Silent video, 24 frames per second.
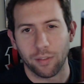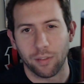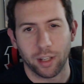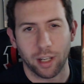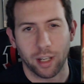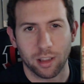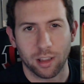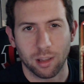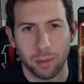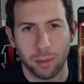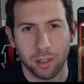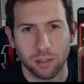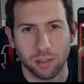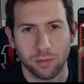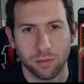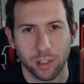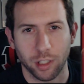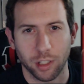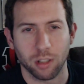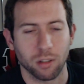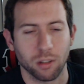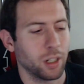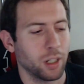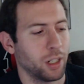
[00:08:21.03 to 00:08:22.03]
definitely got the best
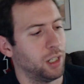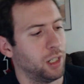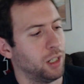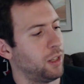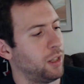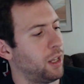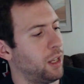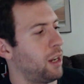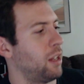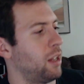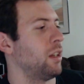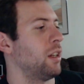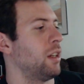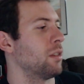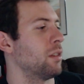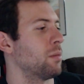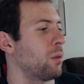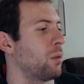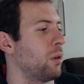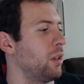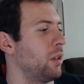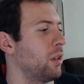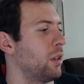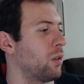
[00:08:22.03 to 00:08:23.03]
figure right here. The Alien's
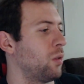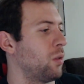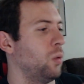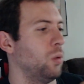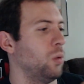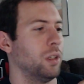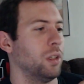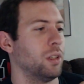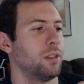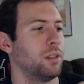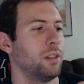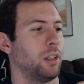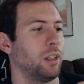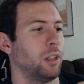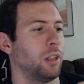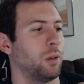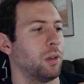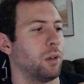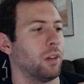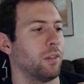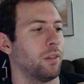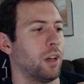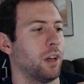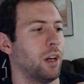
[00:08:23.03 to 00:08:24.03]
probably the coolest thing
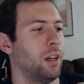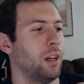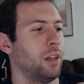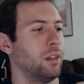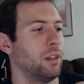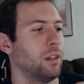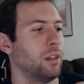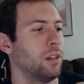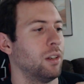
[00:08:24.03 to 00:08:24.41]
you could have gotten.